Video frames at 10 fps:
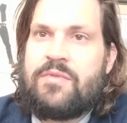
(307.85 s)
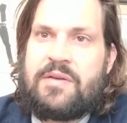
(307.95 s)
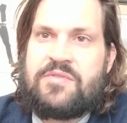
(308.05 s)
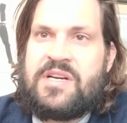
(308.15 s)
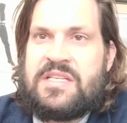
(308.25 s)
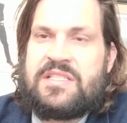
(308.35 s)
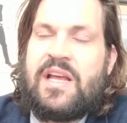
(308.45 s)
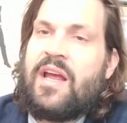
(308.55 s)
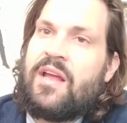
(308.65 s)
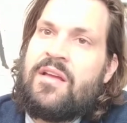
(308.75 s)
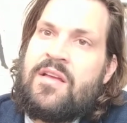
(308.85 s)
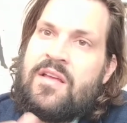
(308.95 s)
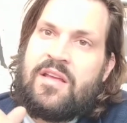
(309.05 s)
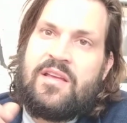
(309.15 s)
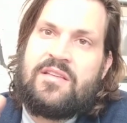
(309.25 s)
What I'm trying to say
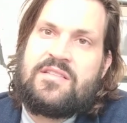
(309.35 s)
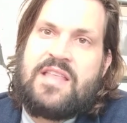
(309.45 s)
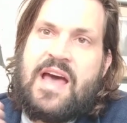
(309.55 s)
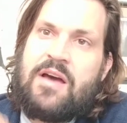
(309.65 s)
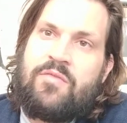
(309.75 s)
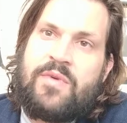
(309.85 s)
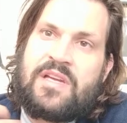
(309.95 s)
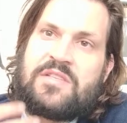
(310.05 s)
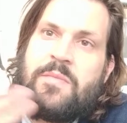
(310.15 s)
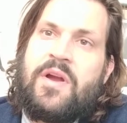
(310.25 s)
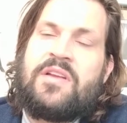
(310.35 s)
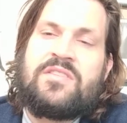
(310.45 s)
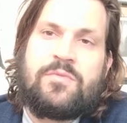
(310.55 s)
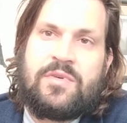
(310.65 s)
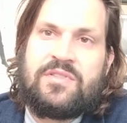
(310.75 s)
is that we
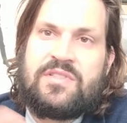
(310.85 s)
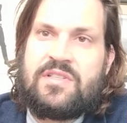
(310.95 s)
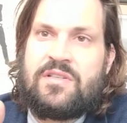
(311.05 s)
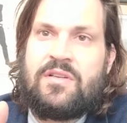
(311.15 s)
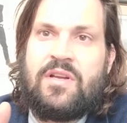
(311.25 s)
experience the world,